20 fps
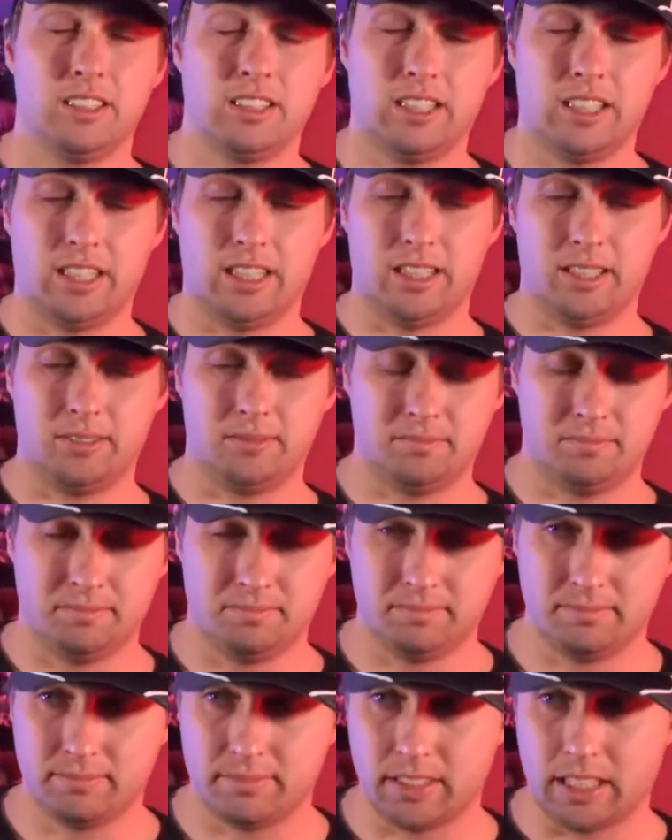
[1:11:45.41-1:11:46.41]

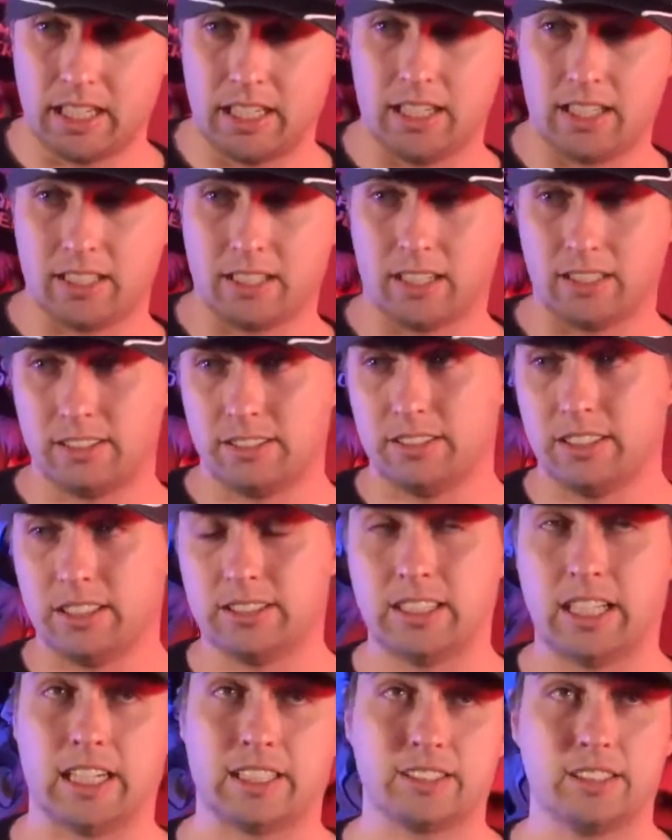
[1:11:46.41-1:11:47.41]
Connor
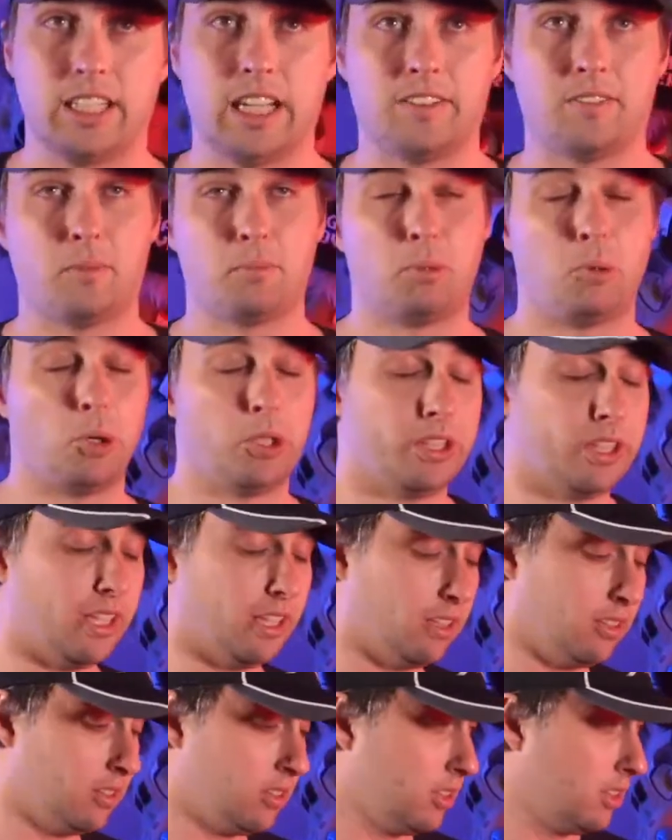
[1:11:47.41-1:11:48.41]
does actually have a point
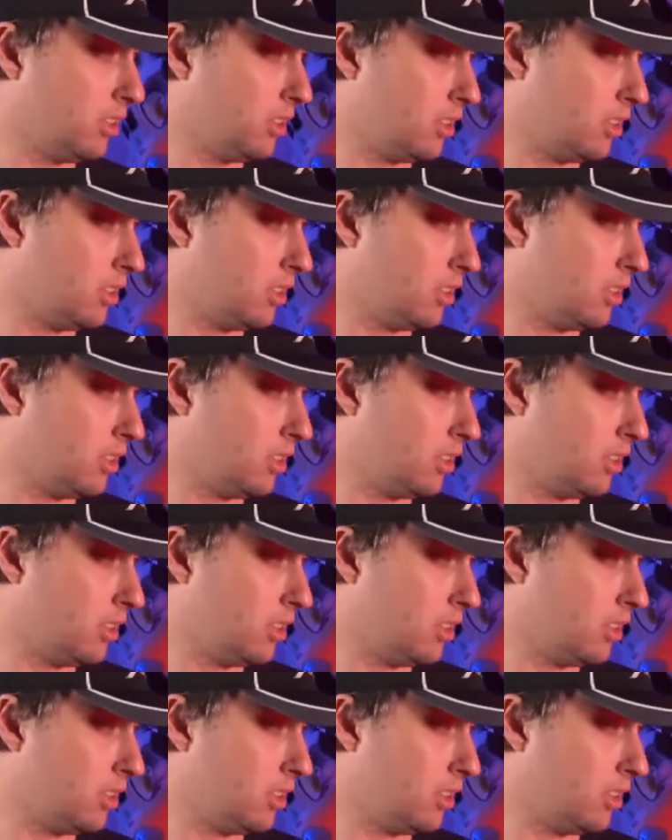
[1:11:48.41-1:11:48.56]
there.